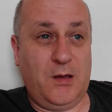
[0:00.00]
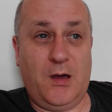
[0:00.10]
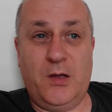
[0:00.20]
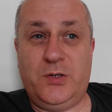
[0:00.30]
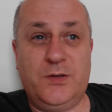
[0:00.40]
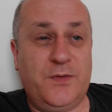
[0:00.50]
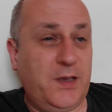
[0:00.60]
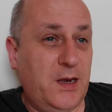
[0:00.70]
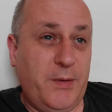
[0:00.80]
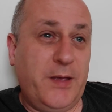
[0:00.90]
I just
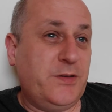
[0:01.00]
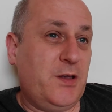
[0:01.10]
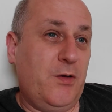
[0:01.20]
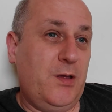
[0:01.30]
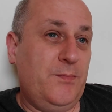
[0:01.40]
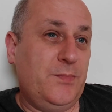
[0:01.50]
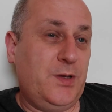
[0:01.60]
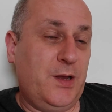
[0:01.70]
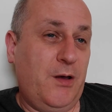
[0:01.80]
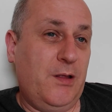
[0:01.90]
forget about time.
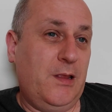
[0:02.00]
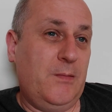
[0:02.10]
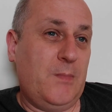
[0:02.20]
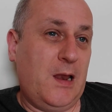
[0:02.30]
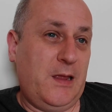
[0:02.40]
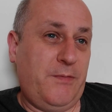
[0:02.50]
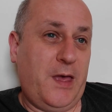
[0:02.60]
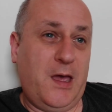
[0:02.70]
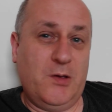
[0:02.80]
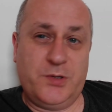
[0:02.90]
You know, I leave the
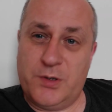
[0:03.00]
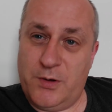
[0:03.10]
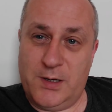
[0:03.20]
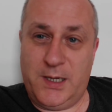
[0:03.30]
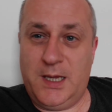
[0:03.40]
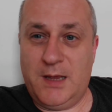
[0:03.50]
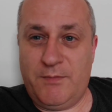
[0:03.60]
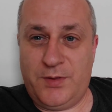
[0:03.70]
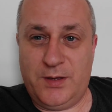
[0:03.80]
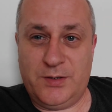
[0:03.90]
house early, and
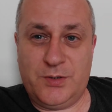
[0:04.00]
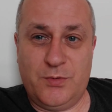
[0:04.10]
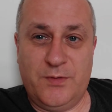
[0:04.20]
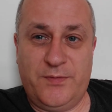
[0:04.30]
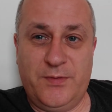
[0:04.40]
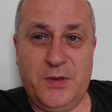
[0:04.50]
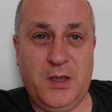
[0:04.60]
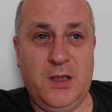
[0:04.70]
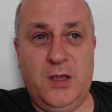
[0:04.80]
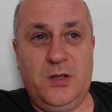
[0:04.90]
everything sort of
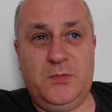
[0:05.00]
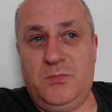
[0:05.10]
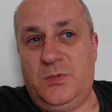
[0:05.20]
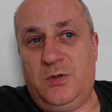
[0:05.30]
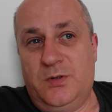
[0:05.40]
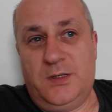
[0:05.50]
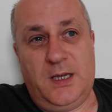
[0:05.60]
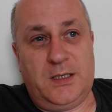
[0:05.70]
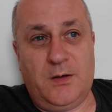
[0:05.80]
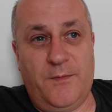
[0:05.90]
just
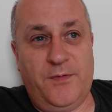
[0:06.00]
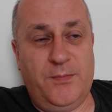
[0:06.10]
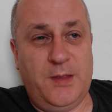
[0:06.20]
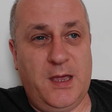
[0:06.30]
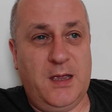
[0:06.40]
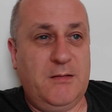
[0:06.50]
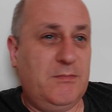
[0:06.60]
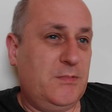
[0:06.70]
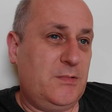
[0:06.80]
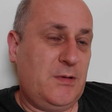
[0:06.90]
ticks on from there
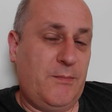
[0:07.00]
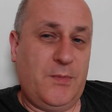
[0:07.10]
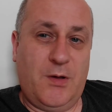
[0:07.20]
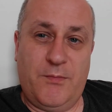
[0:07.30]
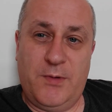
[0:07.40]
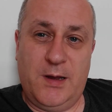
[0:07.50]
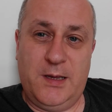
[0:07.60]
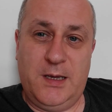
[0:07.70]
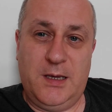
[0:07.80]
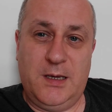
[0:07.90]
I'm not
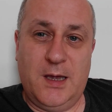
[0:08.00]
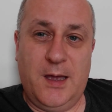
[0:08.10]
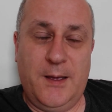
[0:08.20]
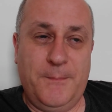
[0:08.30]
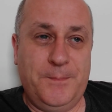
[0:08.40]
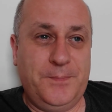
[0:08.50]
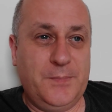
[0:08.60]
really um,